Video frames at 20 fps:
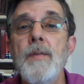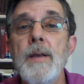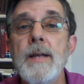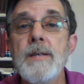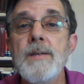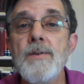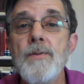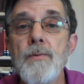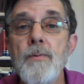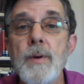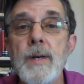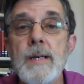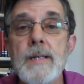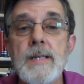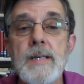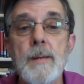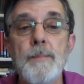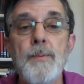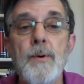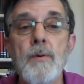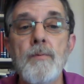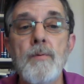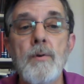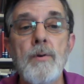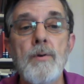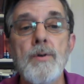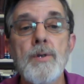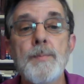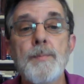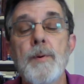These three simple
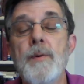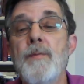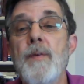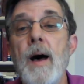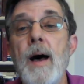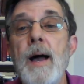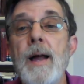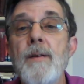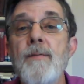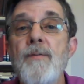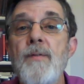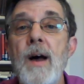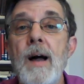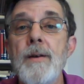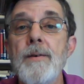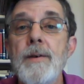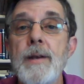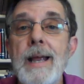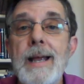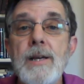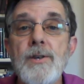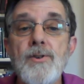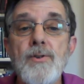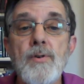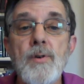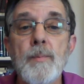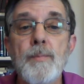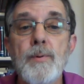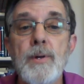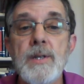rules provide
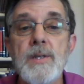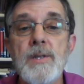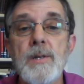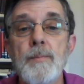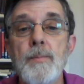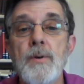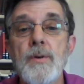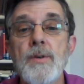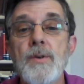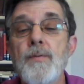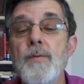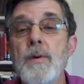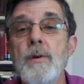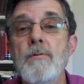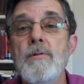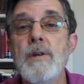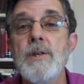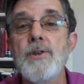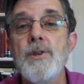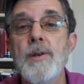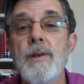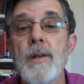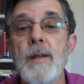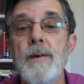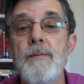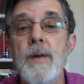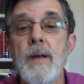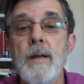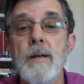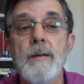foundational principles for Christian
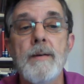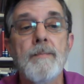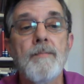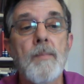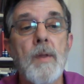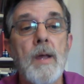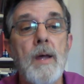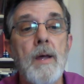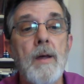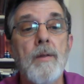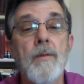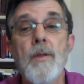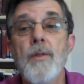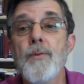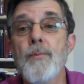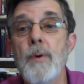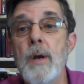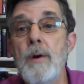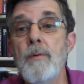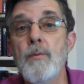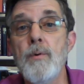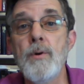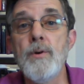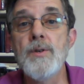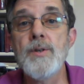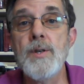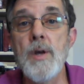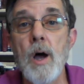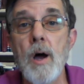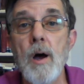living. The three
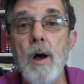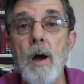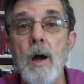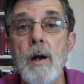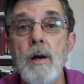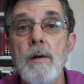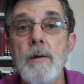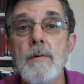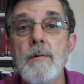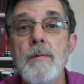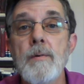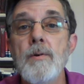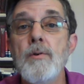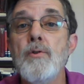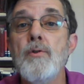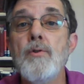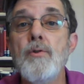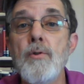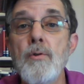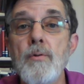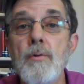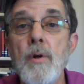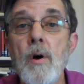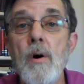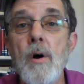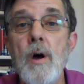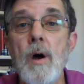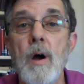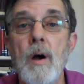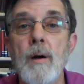rules are, do
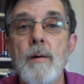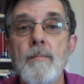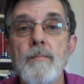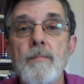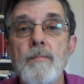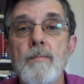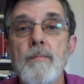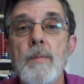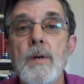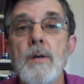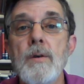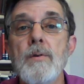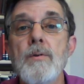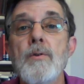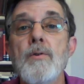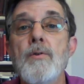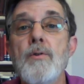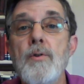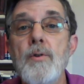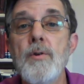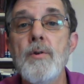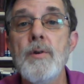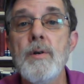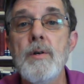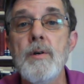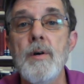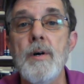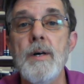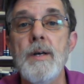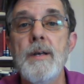no harm, do
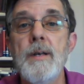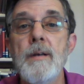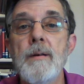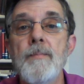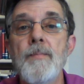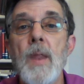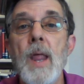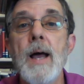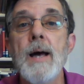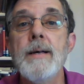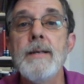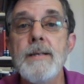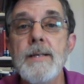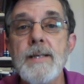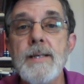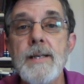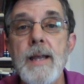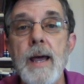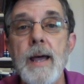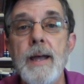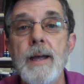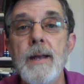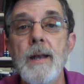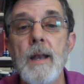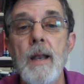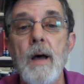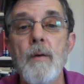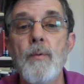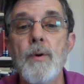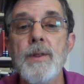good, stay in
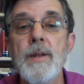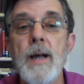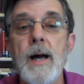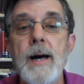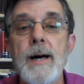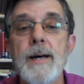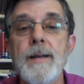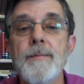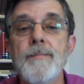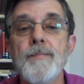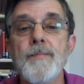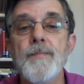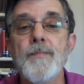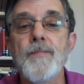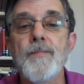love with God.